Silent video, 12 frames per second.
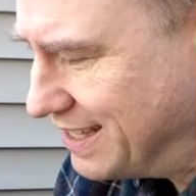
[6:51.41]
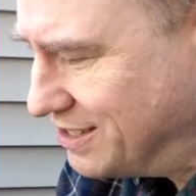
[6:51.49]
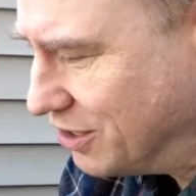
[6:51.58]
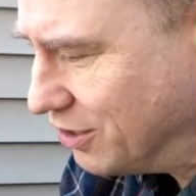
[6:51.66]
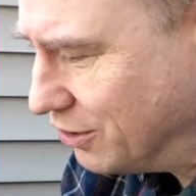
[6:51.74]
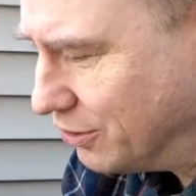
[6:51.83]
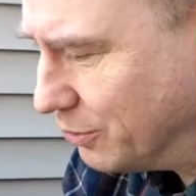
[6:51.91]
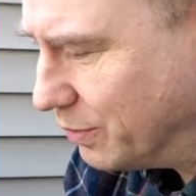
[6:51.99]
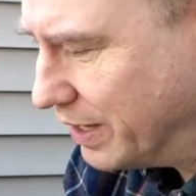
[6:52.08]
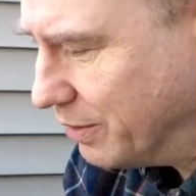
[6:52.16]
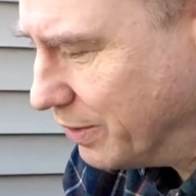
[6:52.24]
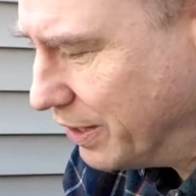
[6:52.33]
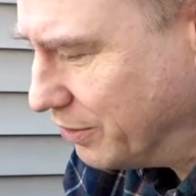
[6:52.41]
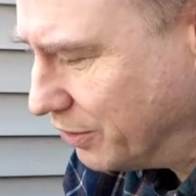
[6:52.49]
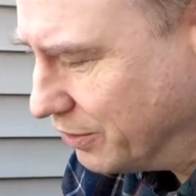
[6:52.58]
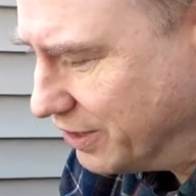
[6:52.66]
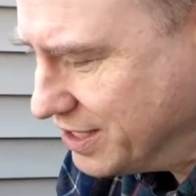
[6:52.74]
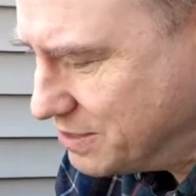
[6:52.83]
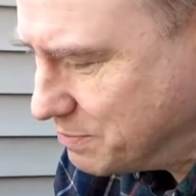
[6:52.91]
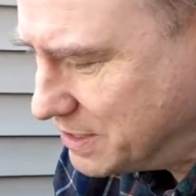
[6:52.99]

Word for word: gets all the way around all this